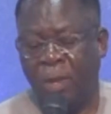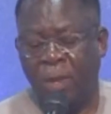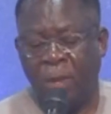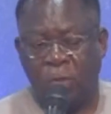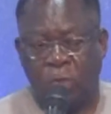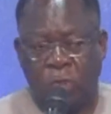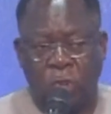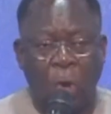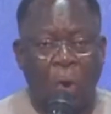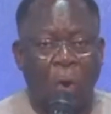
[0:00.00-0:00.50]

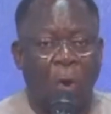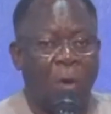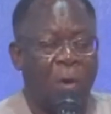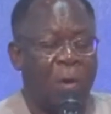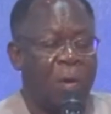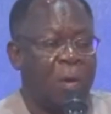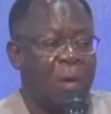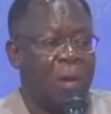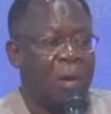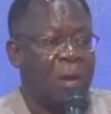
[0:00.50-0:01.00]
So,
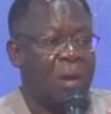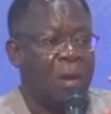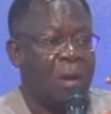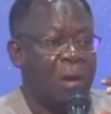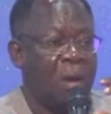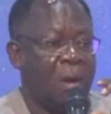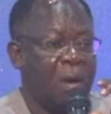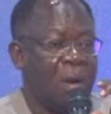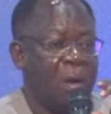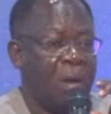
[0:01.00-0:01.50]

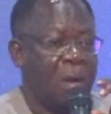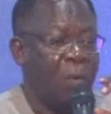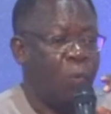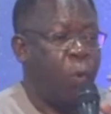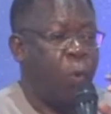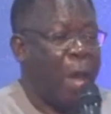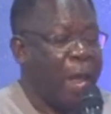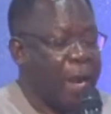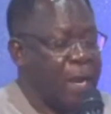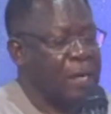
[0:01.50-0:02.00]

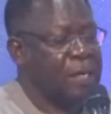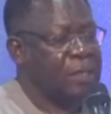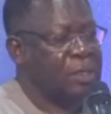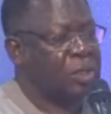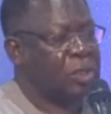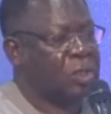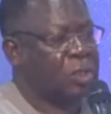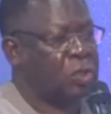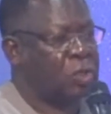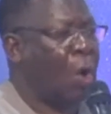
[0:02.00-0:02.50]
when
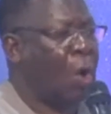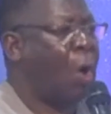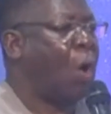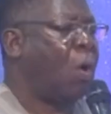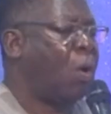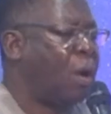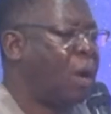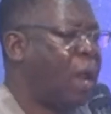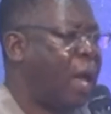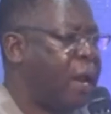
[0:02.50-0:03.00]

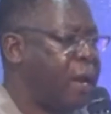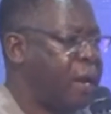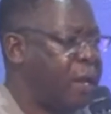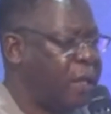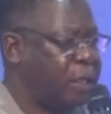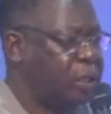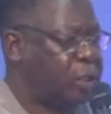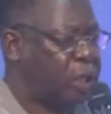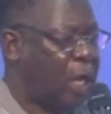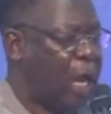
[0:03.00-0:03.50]
Saul and
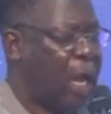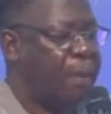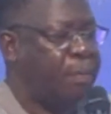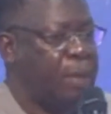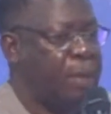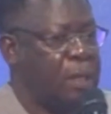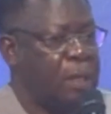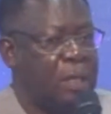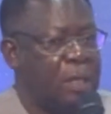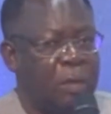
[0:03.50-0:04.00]
his
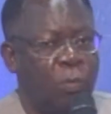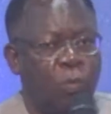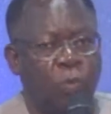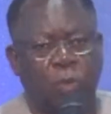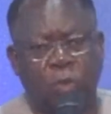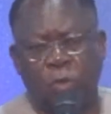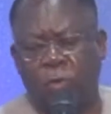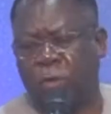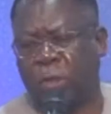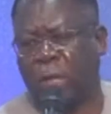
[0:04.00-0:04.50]
army, he
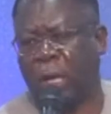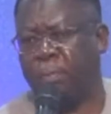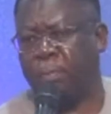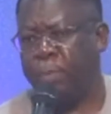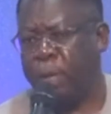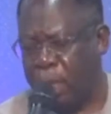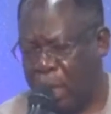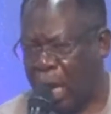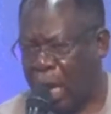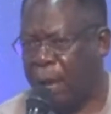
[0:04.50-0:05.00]
took a
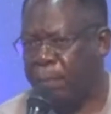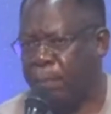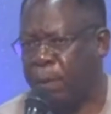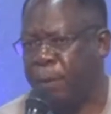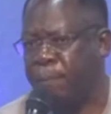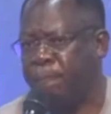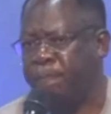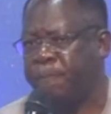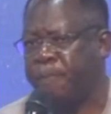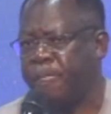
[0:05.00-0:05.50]
big
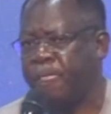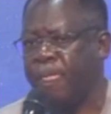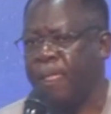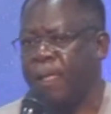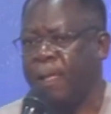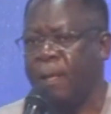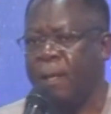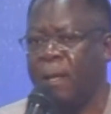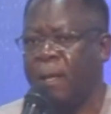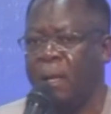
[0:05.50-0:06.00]
army.
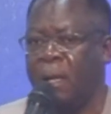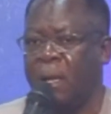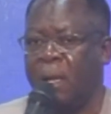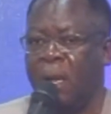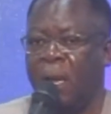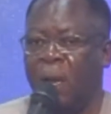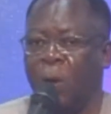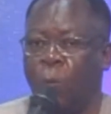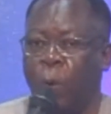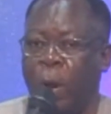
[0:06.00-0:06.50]

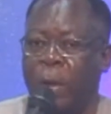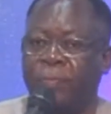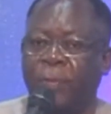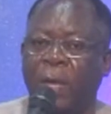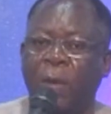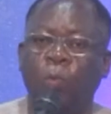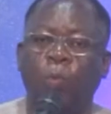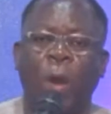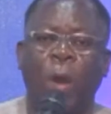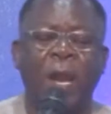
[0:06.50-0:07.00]
When
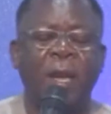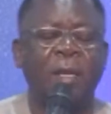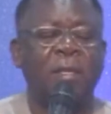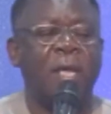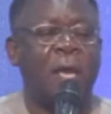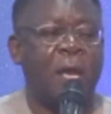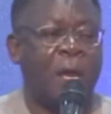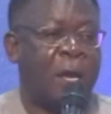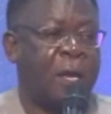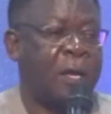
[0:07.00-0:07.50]
they went
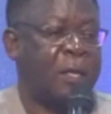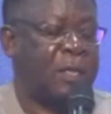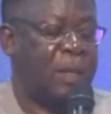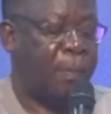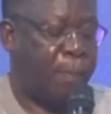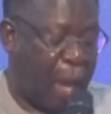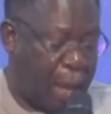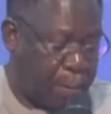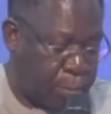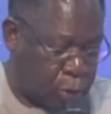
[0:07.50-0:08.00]
there, the
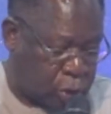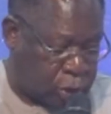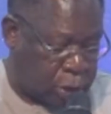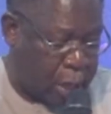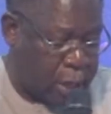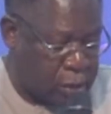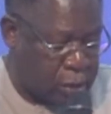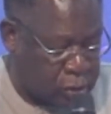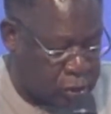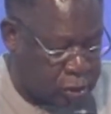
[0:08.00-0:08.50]
Bible
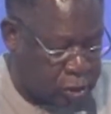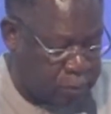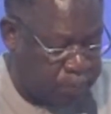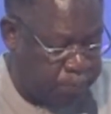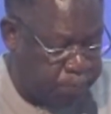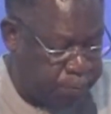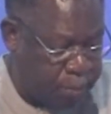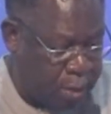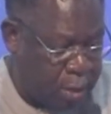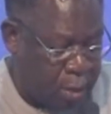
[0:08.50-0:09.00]

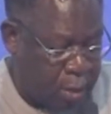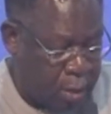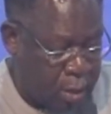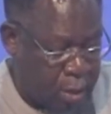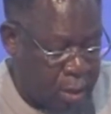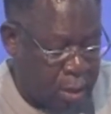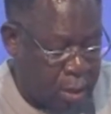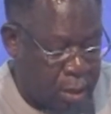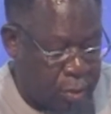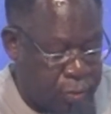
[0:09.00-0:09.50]
says,
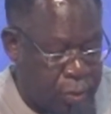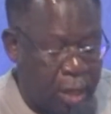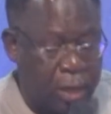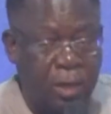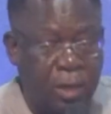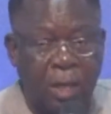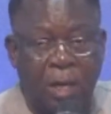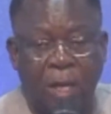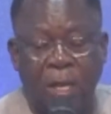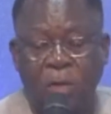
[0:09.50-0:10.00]
they
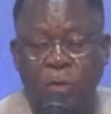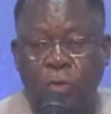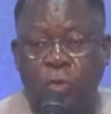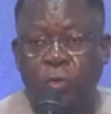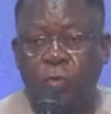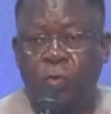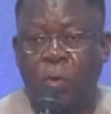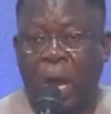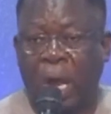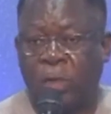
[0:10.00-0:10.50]
didn't
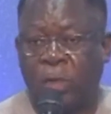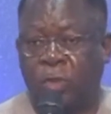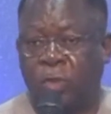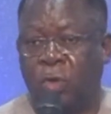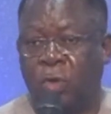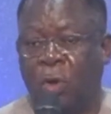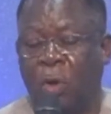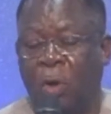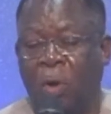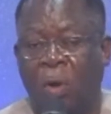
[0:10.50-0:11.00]
do as
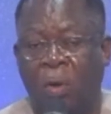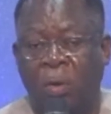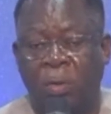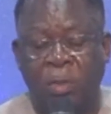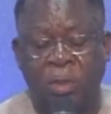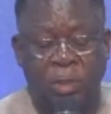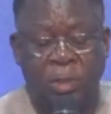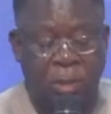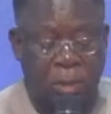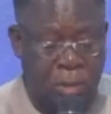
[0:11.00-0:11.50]

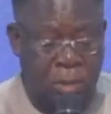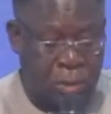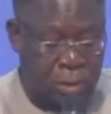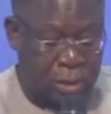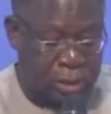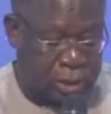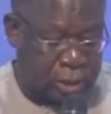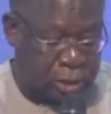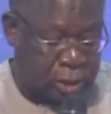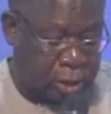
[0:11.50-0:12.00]
God
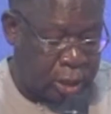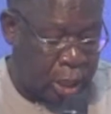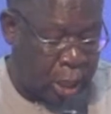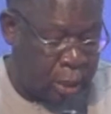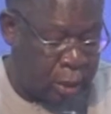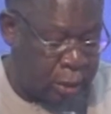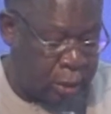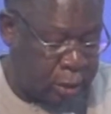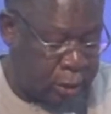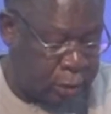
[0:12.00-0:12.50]

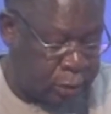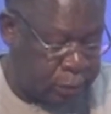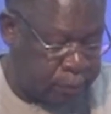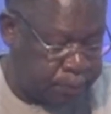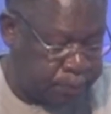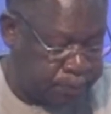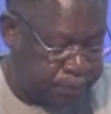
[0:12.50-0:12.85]
said it.